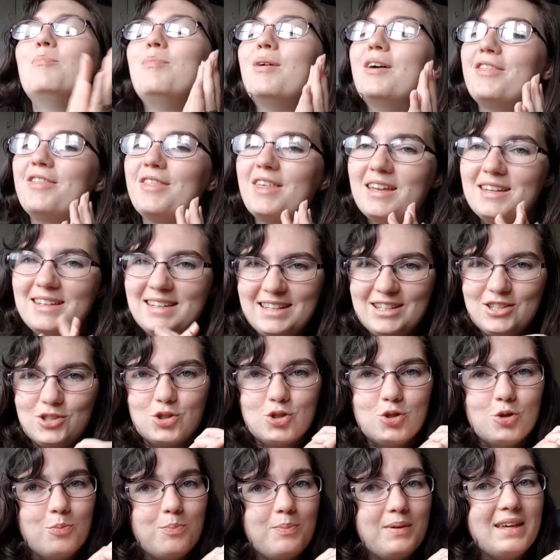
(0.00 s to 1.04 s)
but there needs
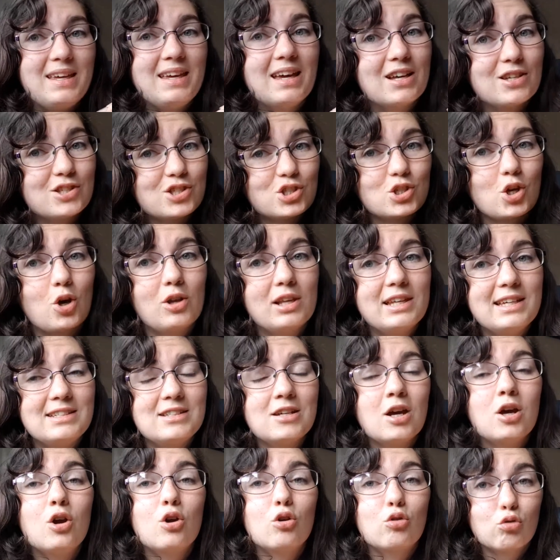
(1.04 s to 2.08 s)
to be a solid
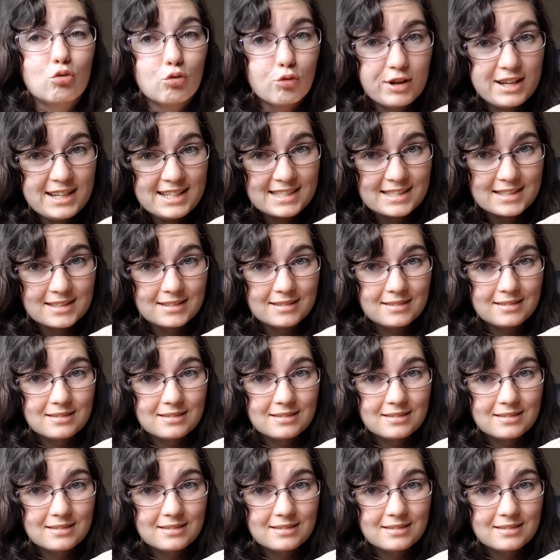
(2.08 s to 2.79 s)
reason.